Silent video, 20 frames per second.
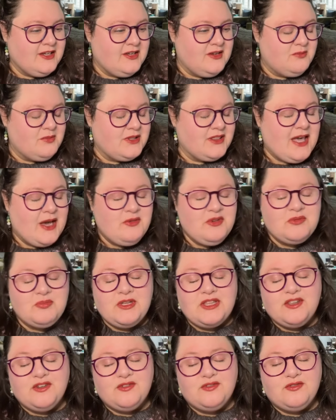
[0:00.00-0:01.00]
but that would be
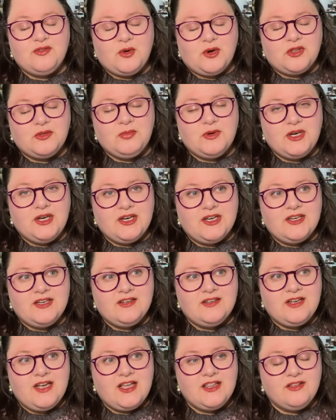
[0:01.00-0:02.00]
the fourth book
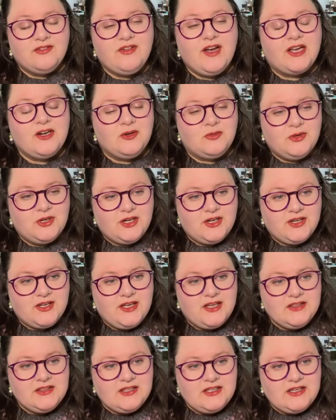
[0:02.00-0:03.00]
and the final book
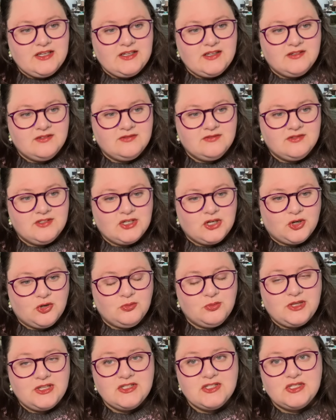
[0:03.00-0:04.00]
in the Girl
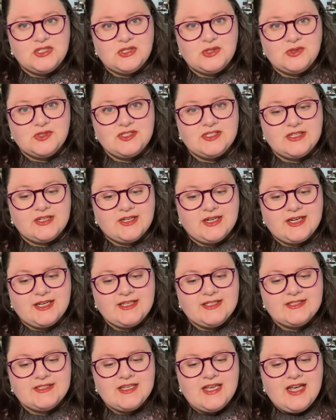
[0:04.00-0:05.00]
Meets a Duke
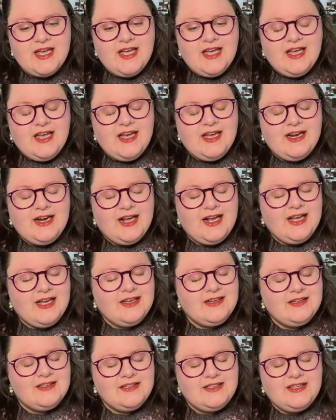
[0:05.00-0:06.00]
series. And
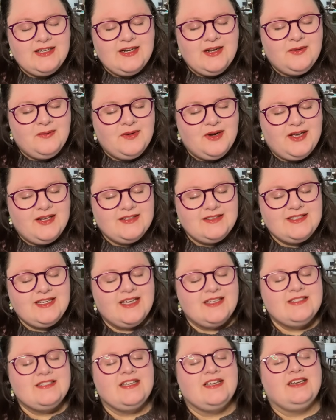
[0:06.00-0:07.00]
you know what,
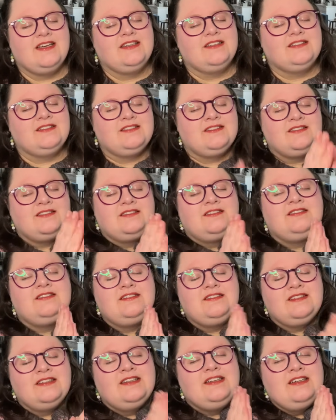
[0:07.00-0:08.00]
Tessa,
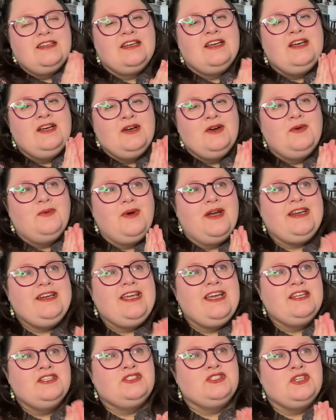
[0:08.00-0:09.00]
we
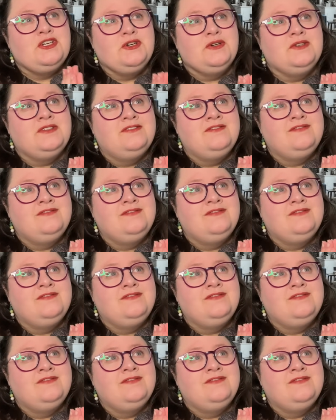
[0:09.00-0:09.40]
need you.